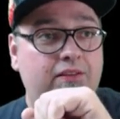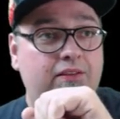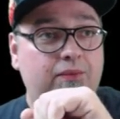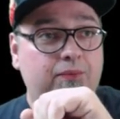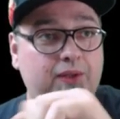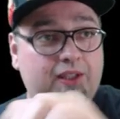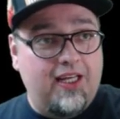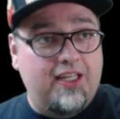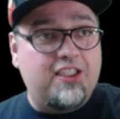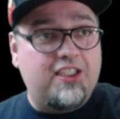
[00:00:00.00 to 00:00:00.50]

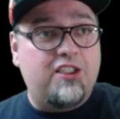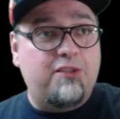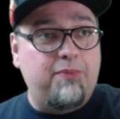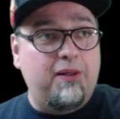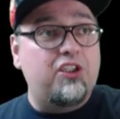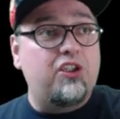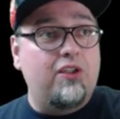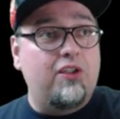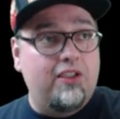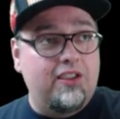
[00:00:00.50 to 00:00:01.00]
with that
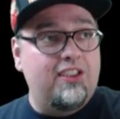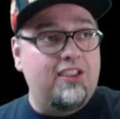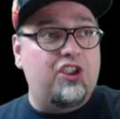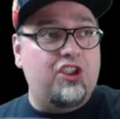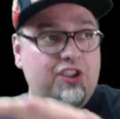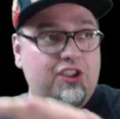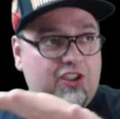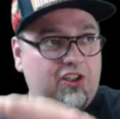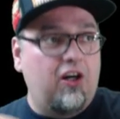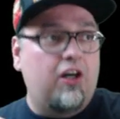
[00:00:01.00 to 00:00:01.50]
special
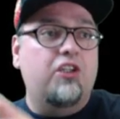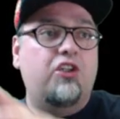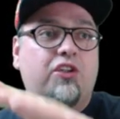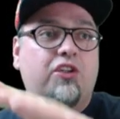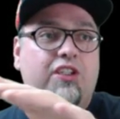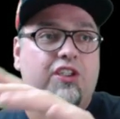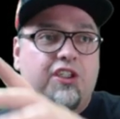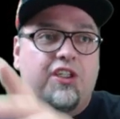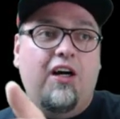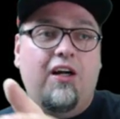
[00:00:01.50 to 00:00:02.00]
edition
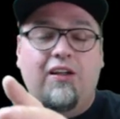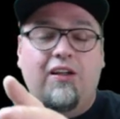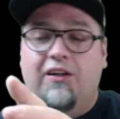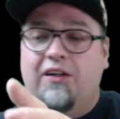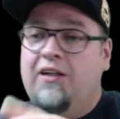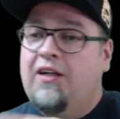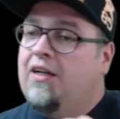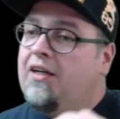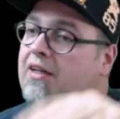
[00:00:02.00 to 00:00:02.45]
cartridge color.